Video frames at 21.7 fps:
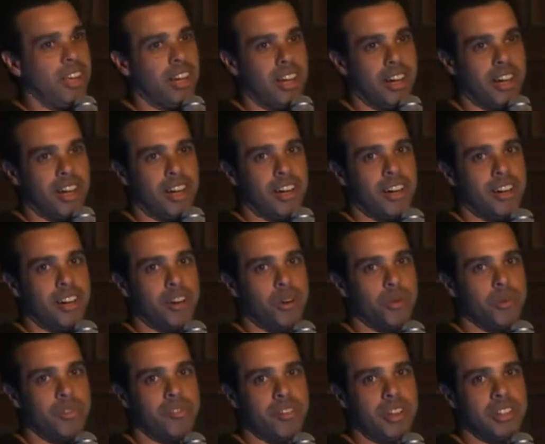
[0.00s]

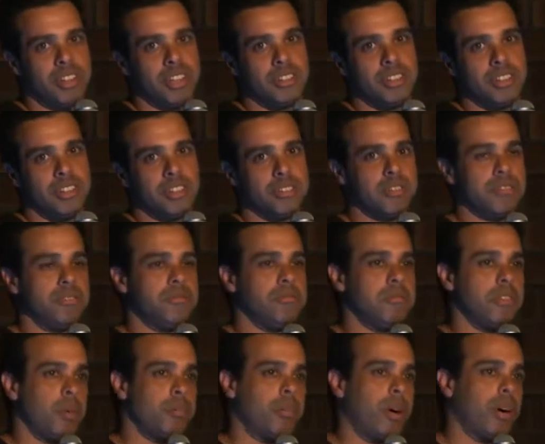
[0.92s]
We found out that
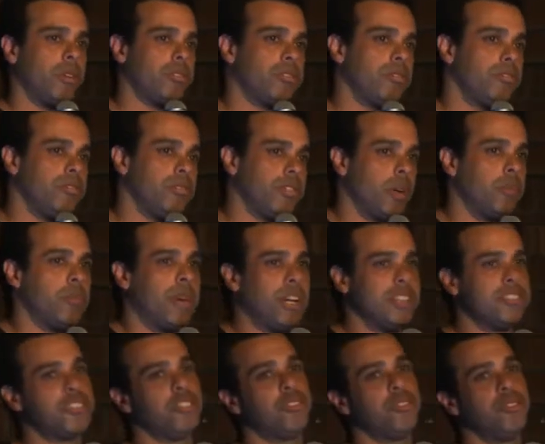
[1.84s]
about a
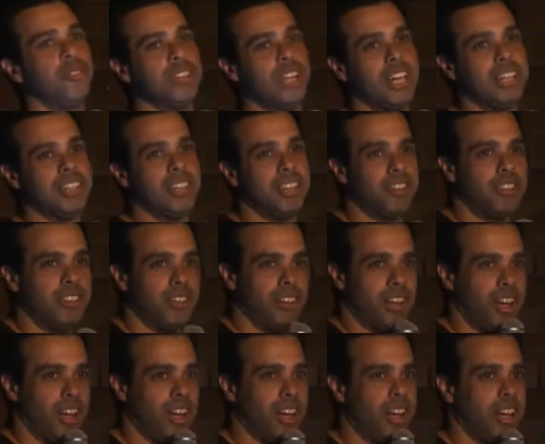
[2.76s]
month or 2 later,
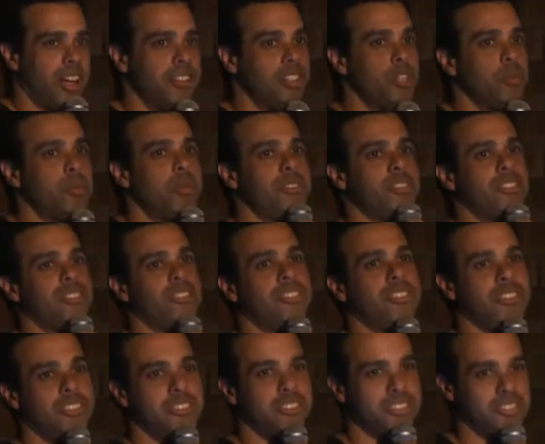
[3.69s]
a new
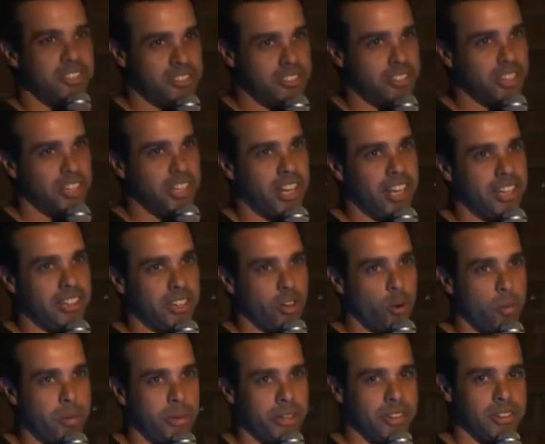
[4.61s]
position is going to get
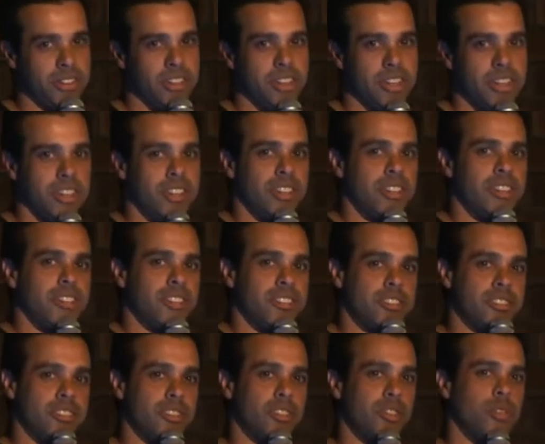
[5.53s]
open.
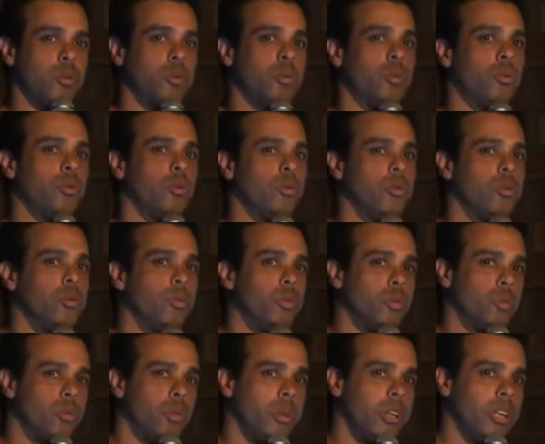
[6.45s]
So
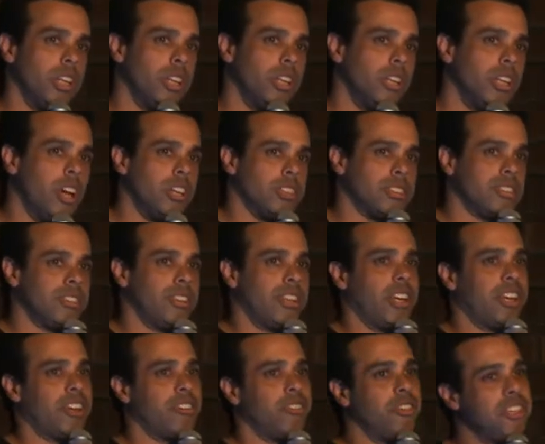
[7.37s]
we lost
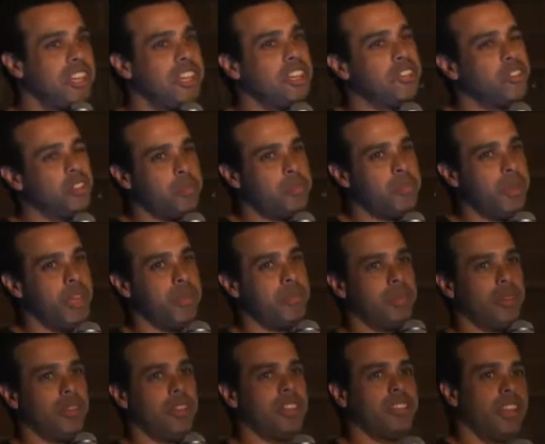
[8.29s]
like really good
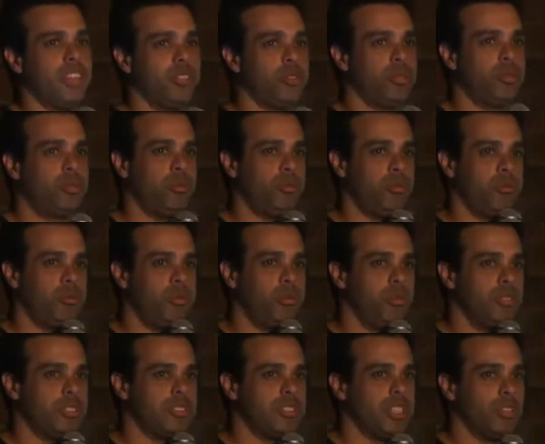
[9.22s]
people that
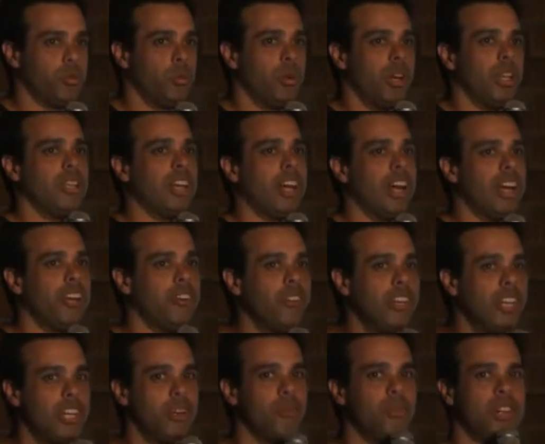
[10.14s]
we said, well, I
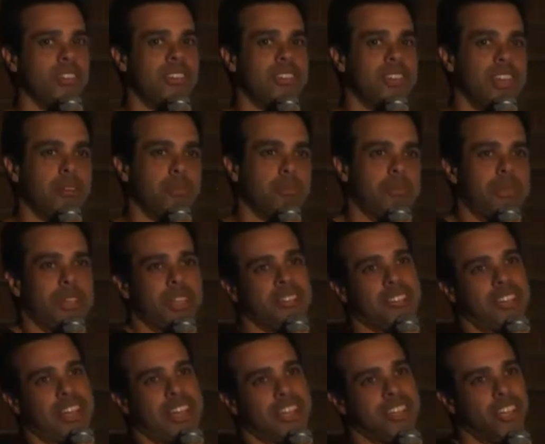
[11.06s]
really want them,
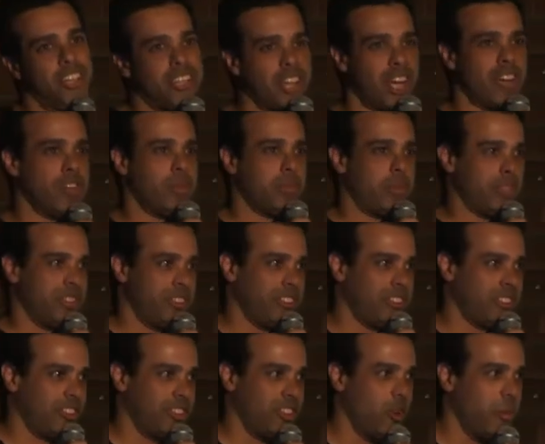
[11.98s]
but I don't have a
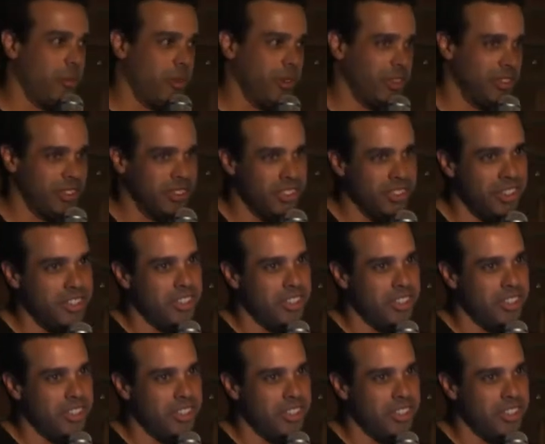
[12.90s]
position open.